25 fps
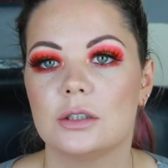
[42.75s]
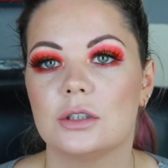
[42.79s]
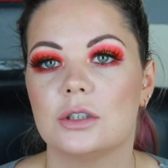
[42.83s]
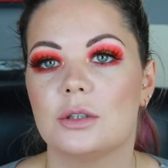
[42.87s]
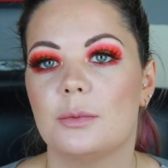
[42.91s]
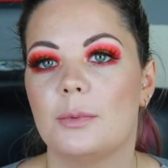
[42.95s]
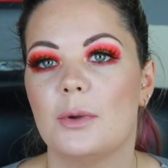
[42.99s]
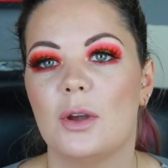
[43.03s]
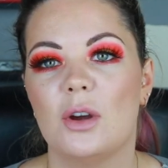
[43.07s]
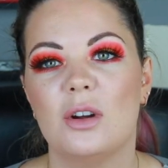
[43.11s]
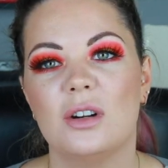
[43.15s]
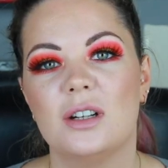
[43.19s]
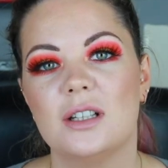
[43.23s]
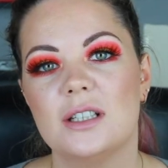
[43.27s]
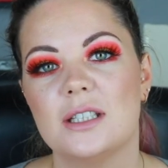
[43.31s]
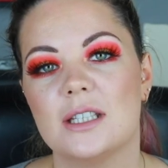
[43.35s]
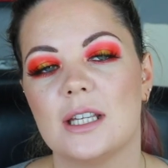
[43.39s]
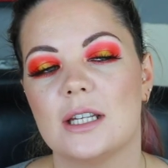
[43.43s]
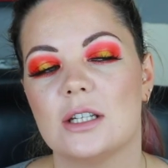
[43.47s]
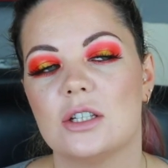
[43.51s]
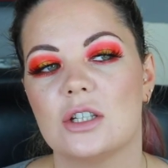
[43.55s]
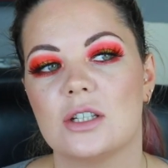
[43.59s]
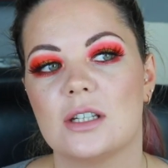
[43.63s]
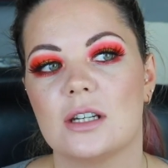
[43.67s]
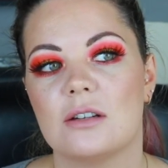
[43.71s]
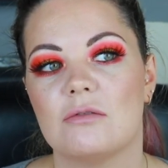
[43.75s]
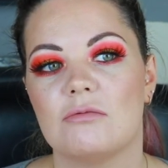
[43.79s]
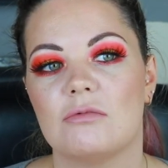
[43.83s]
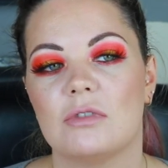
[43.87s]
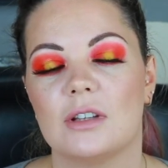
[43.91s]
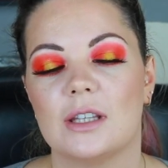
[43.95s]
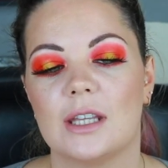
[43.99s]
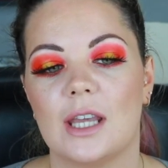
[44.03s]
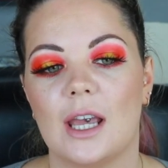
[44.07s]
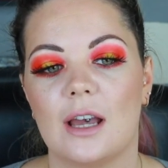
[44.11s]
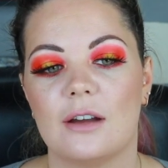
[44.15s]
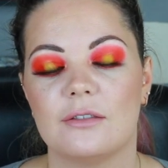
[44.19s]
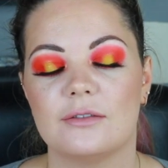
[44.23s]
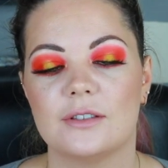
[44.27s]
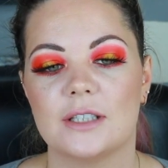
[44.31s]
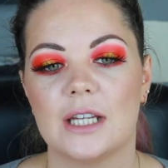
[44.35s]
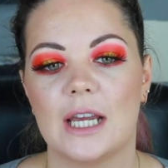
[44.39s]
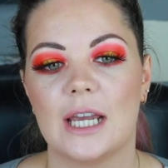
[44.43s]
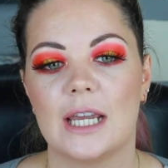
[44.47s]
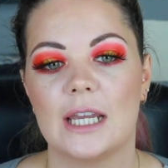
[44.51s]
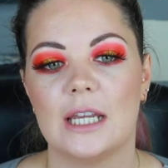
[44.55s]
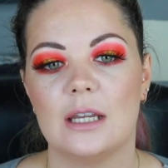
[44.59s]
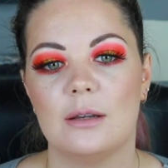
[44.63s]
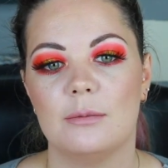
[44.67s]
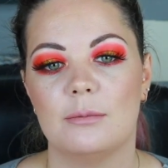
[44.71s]
To be honest, I just didn't really have
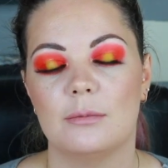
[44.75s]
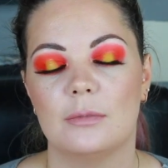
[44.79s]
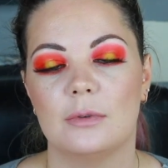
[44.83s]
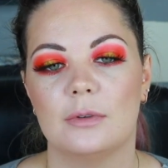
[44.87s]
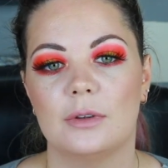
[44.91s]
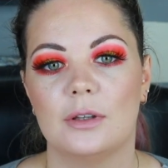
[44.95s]
time.